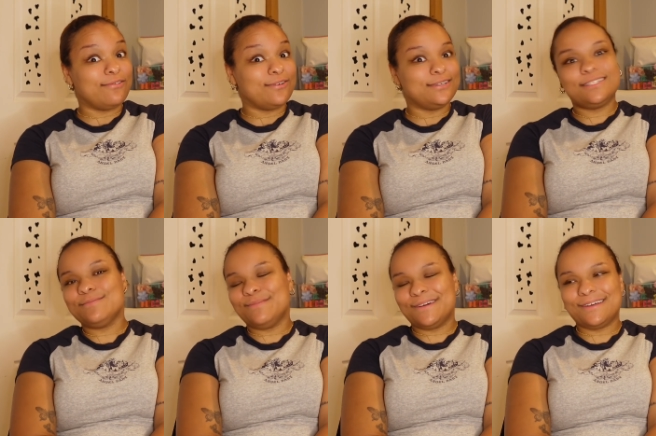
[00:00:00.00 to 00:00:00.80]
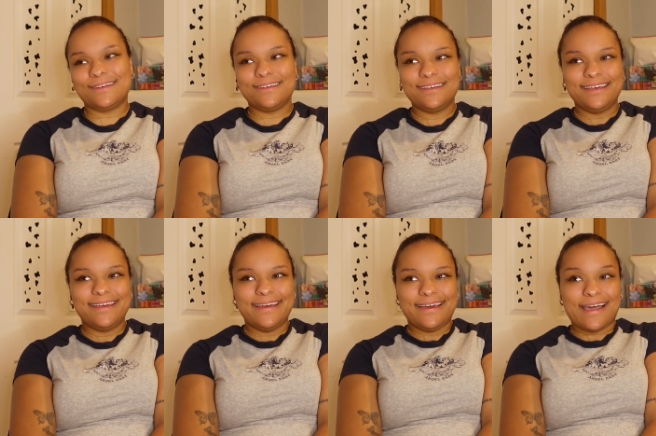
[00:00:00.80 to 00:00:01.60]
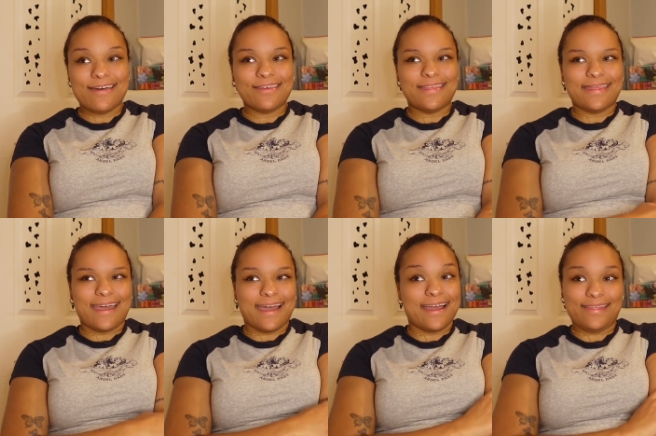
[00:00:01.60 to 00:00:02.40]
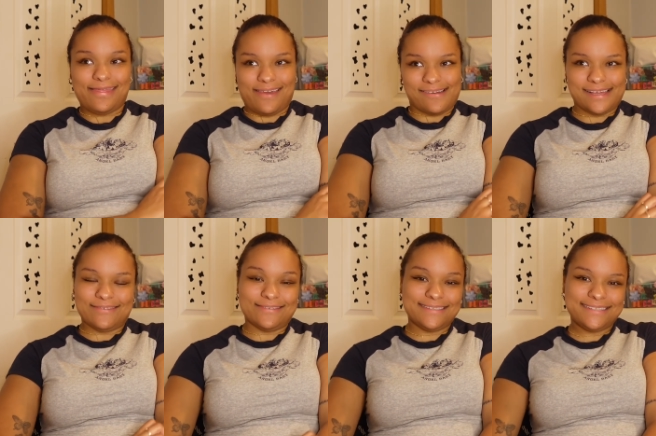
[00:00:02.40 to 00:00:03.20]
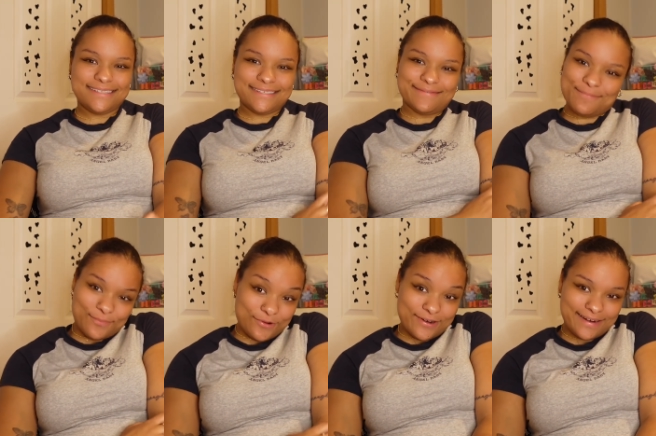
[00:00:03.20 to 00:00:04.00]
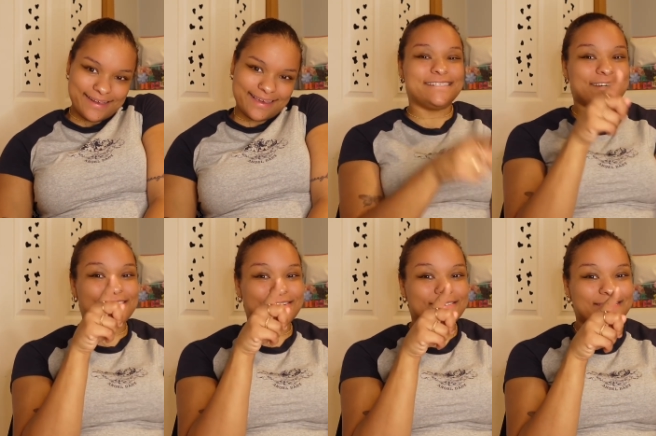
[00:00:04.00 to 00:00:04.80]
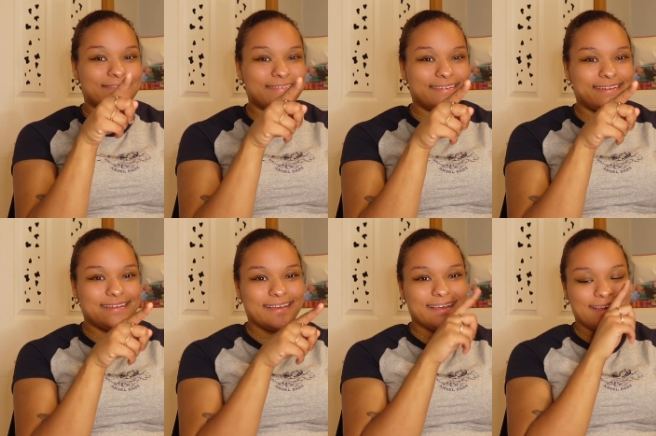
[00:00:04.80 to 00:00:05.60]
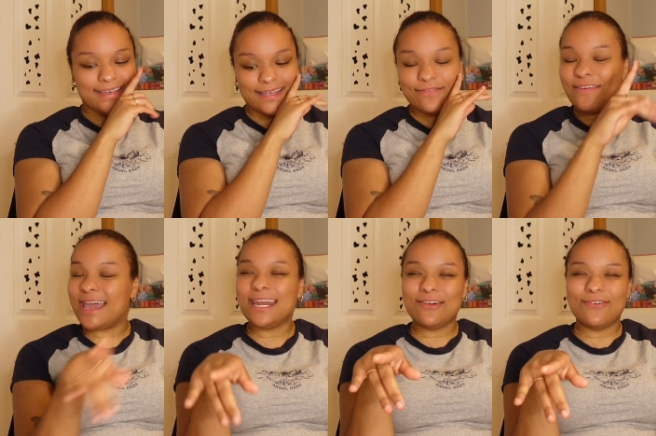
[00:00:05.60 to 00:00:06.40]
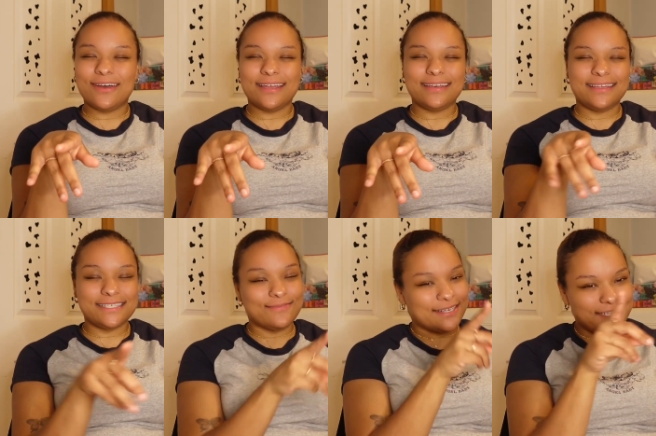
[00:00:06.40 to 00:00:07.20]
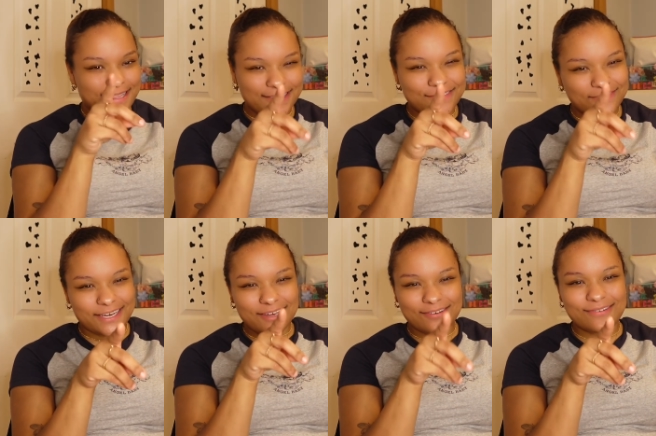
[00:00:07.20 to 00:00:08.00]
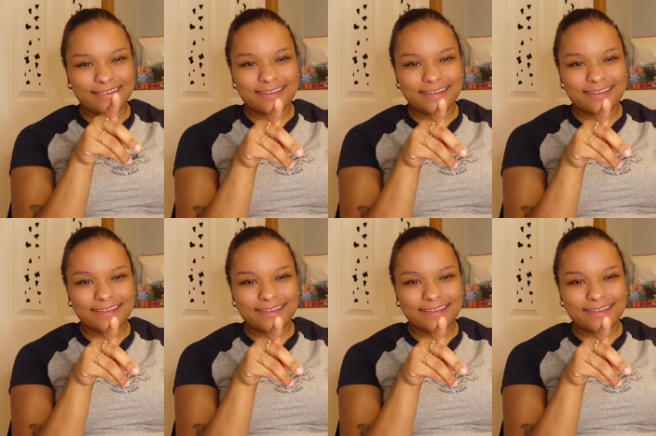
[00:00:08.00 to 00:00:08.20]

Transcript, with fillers: it was, but other than that, I thought it was boring. So if anyone is watching this video,